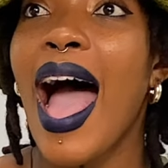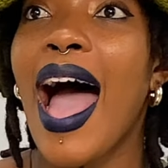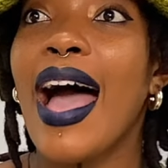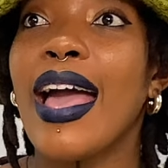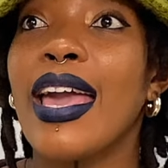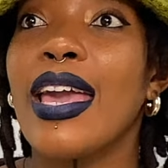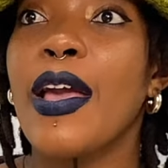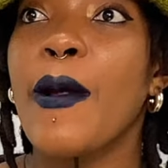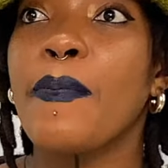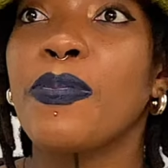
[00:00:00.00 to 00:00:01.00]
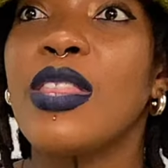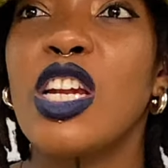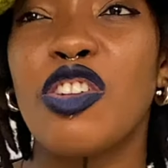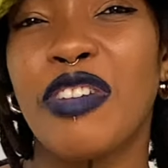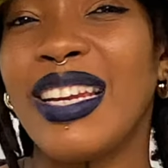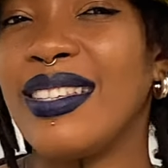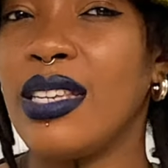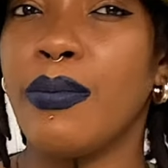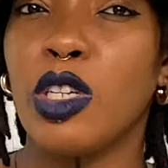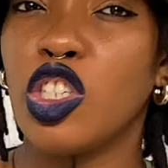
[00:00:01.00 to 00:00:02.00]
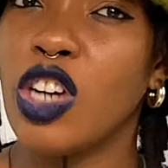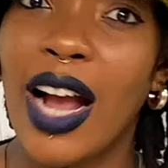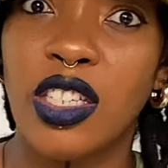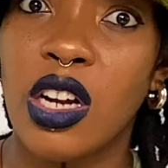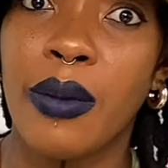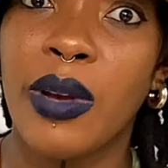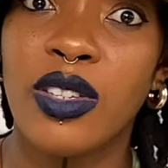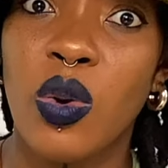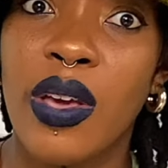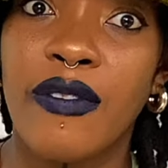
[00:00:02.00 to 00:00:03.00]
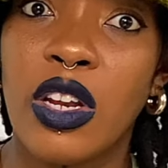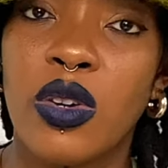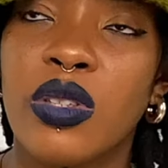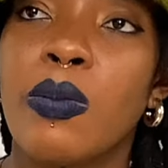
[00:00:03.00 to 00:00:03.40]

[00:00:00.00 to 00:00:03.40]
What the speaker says: I didn't really see much traction on my sewing videos,